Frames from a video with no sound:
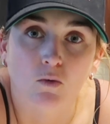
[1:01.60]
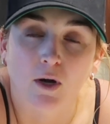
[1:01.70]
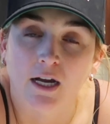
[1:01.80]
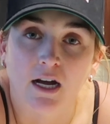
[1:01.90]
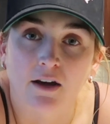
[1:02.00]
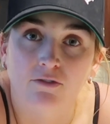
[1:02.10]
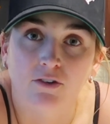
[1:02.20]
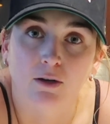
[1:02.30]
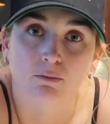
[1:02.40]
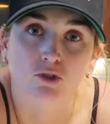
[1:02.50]
what I got
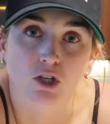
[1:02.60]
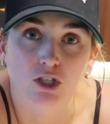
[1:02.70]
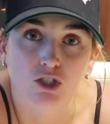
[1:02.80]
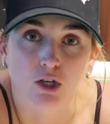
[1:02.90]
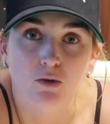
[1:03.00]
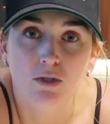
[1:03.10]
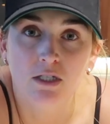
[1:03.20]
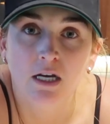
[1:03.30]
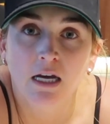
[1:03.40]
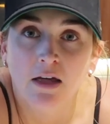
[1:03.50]
from Trader Joe's.
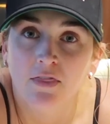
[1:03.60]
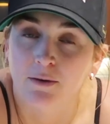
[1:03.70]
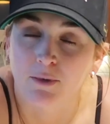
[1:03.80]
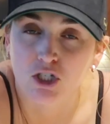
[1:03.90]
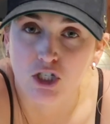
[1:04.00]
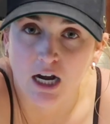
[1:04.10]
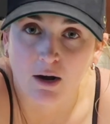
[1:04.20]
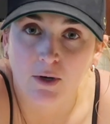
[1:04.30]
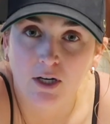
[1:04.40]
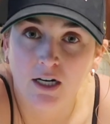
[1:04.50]
Then I'm going to
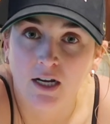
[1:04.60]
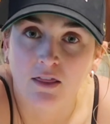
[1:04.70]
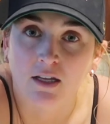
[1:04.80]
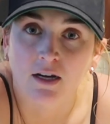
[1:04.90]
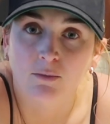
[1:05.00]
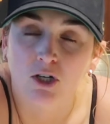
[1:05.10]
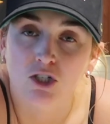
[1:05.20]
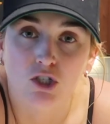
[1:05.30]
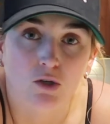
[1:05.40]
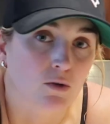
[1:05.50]
shower, and then I'm going to
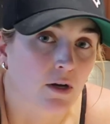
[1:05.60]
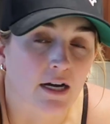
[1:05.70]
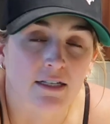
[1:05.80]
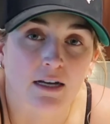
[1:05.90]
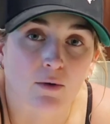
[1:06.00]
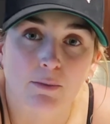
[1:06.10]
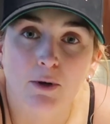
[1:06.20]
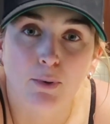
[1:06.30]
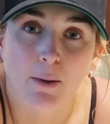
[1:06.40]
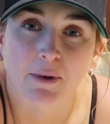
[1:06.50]
show you guys how I meal
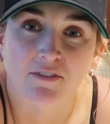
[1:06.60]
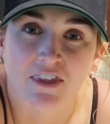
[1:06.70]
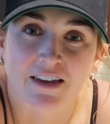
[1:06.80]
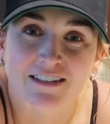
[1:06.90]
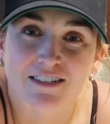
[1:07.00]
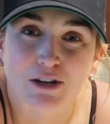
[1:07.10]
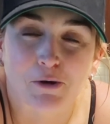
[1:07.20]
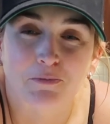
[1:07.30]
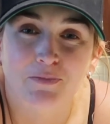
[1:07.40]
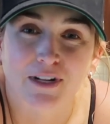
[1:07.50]
prep everything.
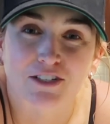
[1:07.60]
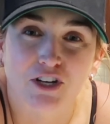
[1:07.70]
So glad you're